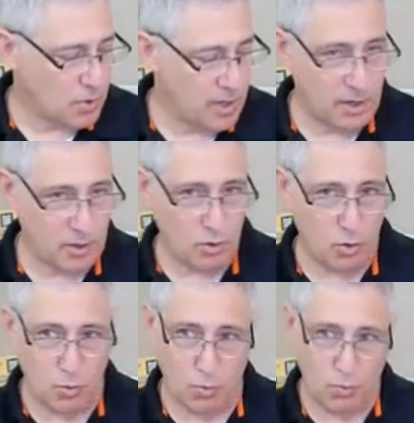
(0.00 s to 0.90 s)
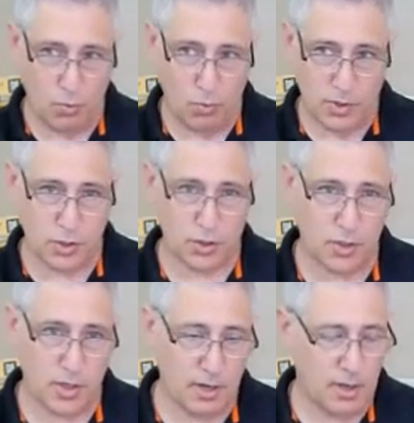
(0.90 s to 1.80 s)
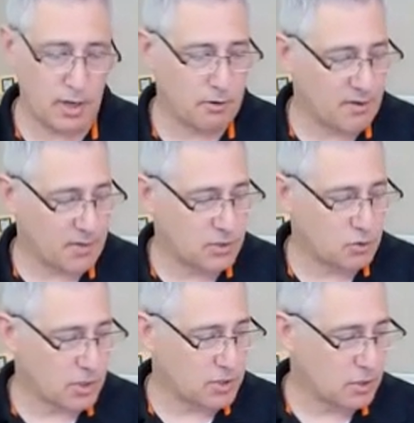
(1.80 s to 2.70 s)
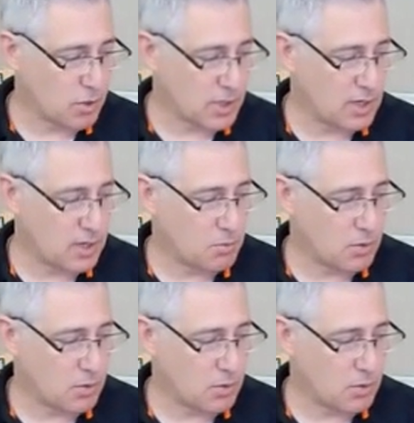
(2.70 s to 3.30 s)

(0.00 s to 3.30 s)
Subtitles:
I don't know which area of construction you're working in,